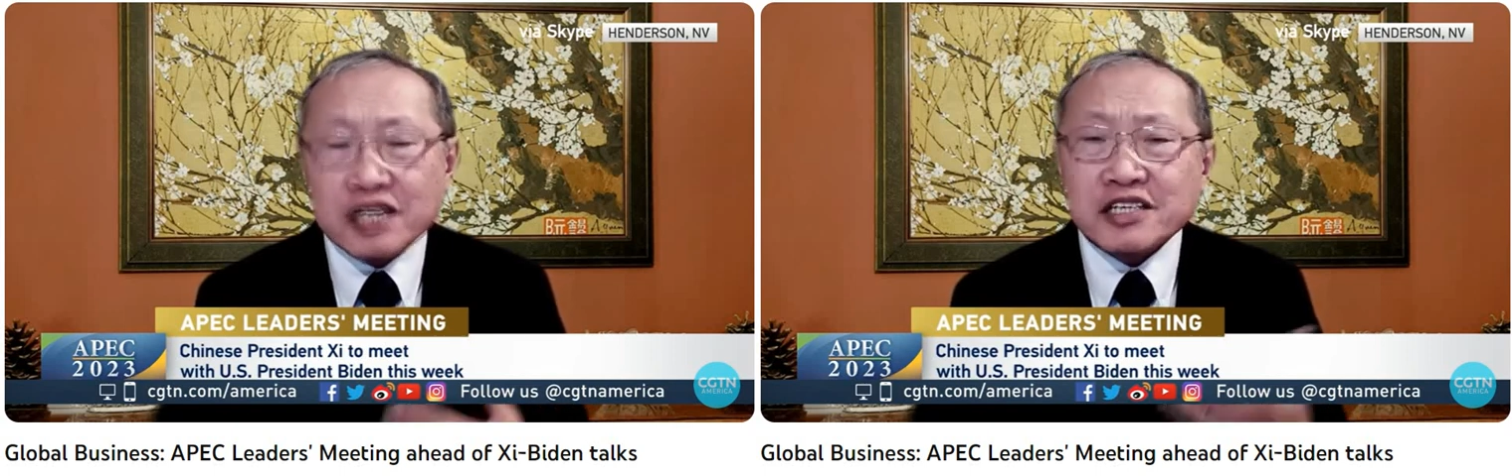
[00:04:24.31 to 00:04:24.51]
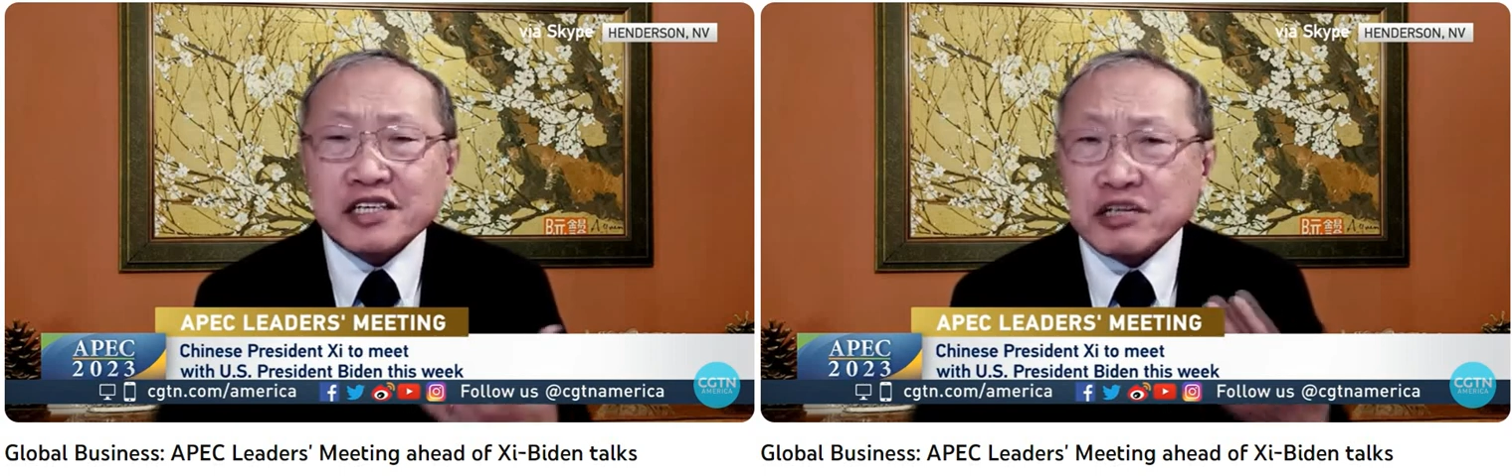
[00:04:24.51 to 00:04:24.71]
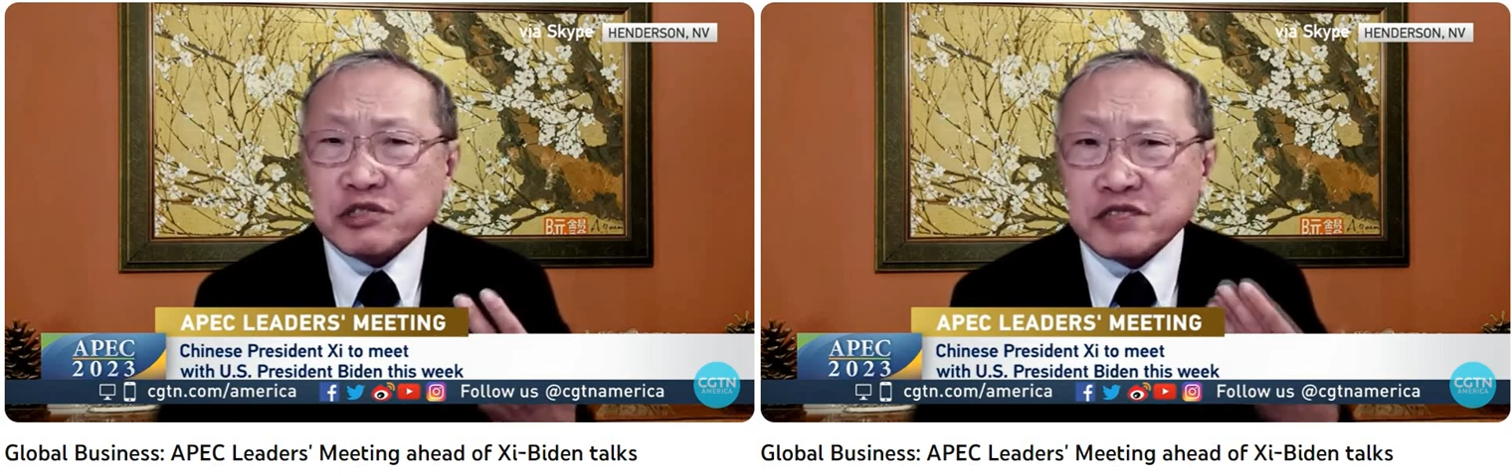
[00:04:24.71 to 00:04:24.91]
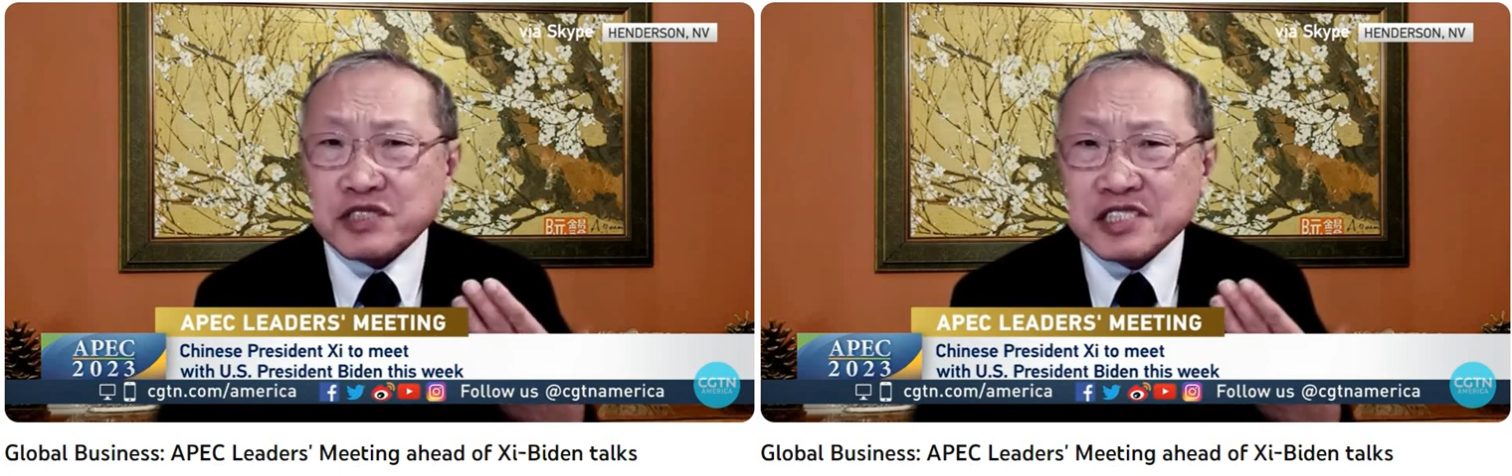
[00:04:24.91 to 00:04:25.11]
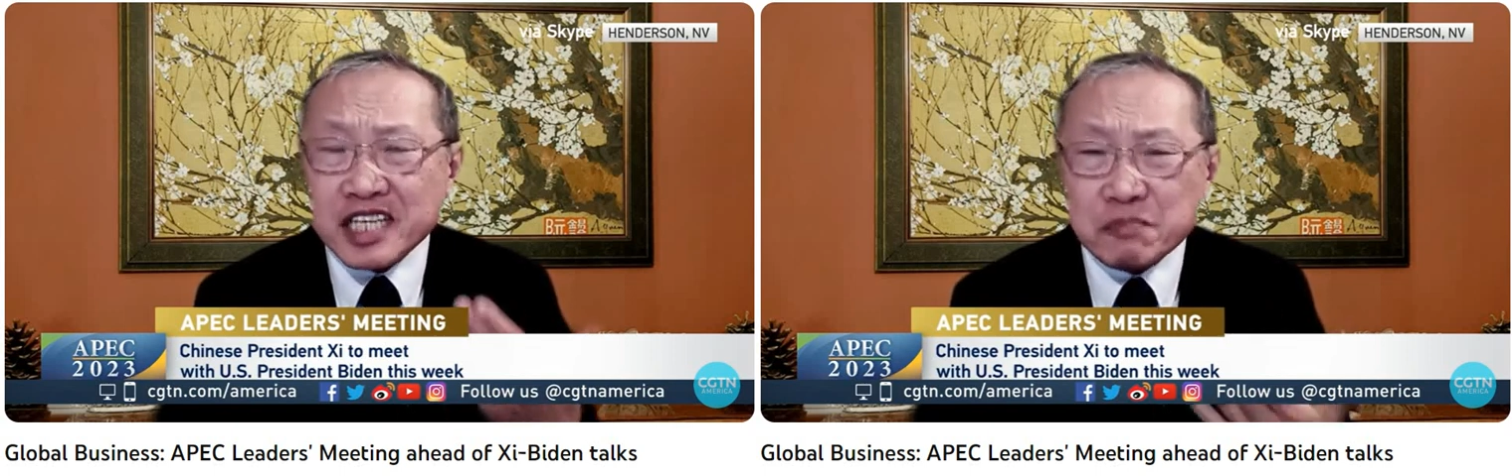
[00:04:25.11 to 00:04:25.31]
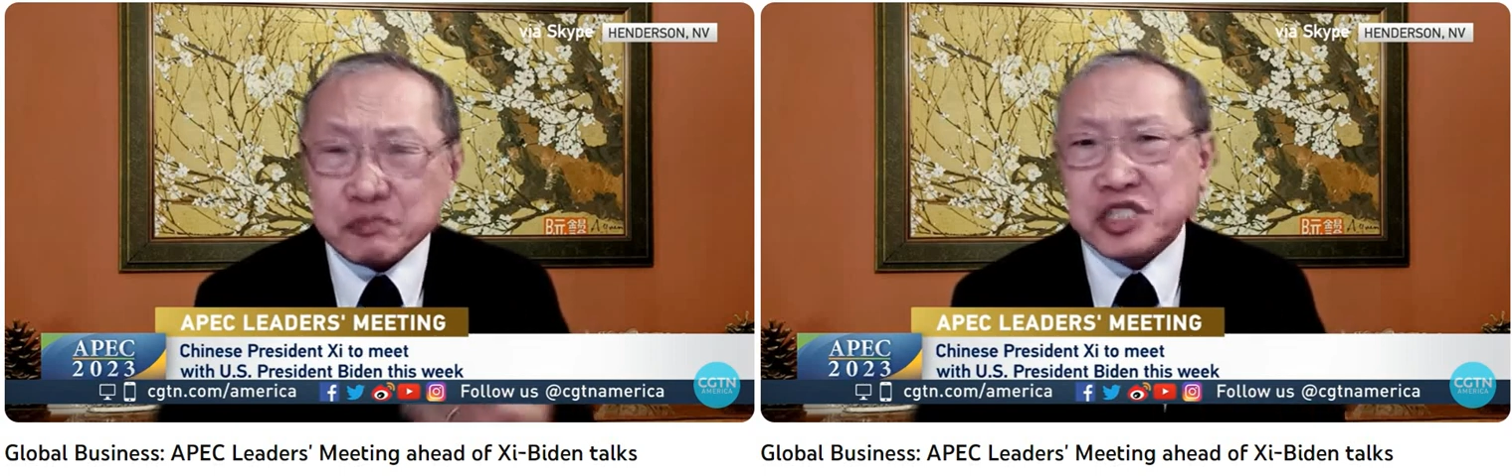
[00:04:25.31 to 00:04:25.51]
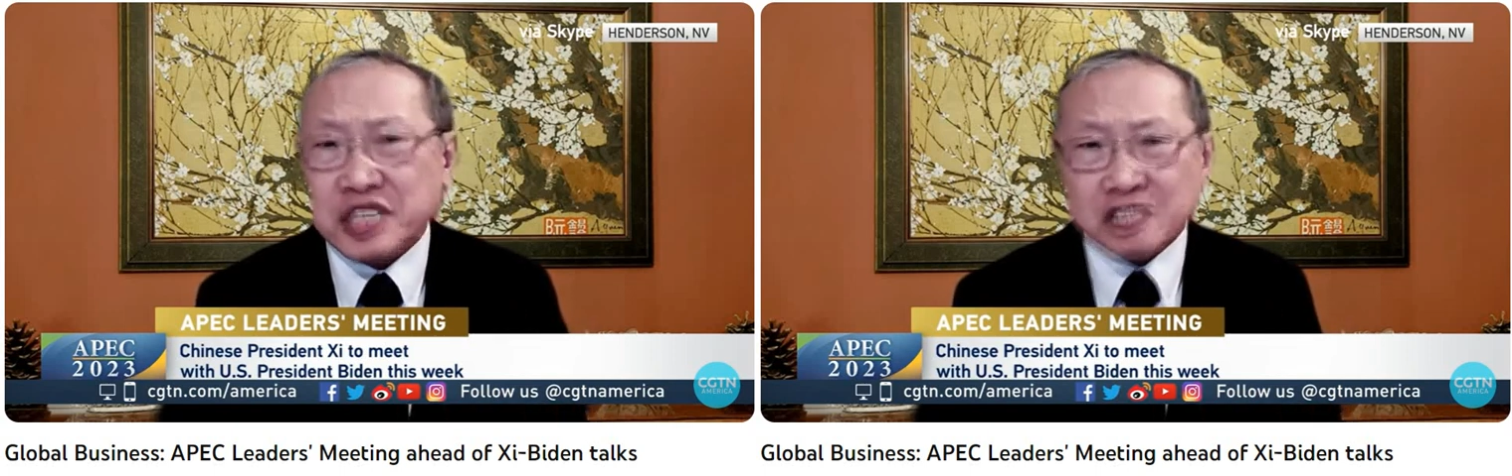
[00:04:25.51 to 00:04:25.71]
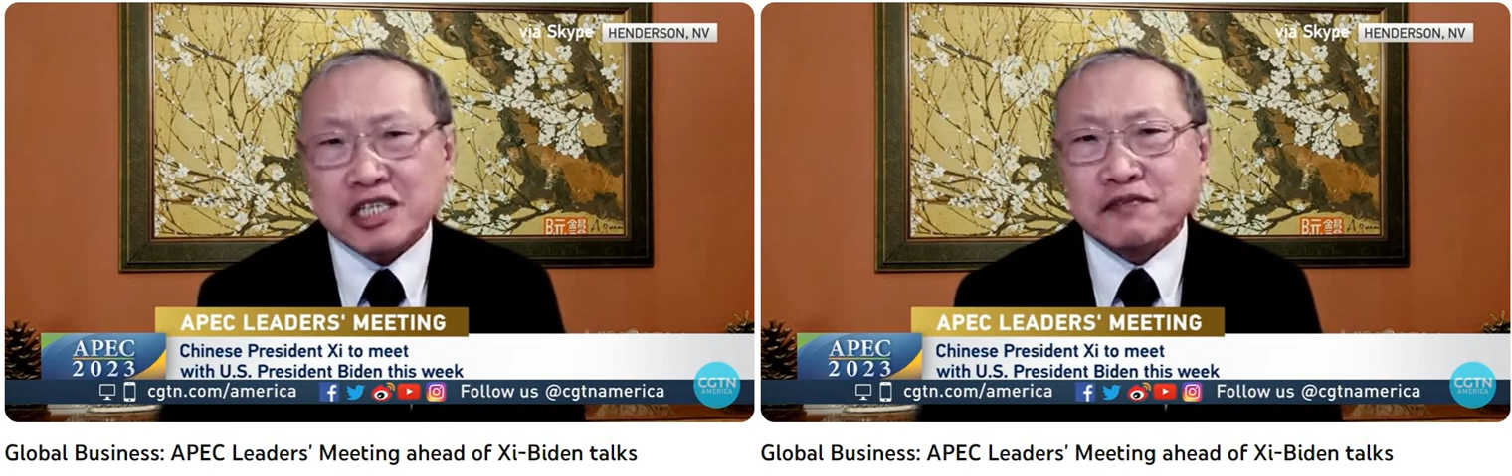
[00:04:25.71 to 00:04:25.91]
It accounts for 10%